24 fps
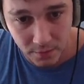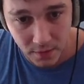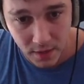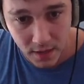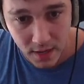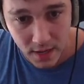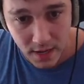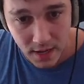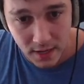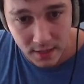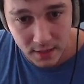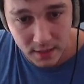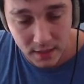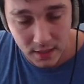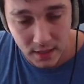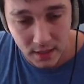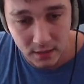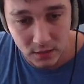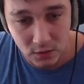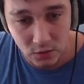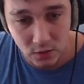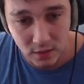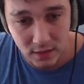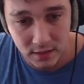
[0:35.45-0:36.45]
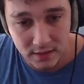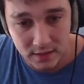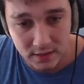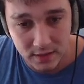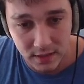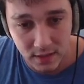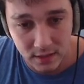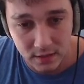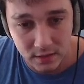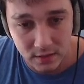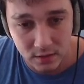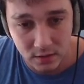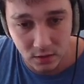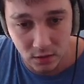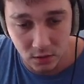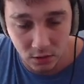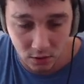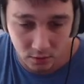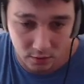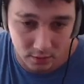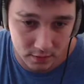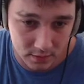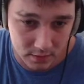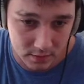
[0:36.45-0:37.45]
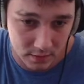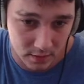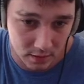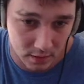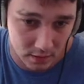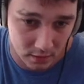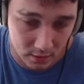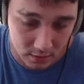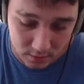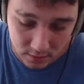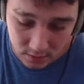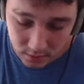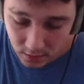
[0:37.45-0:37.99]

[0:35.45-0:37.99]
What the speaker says: And then you can set the current status,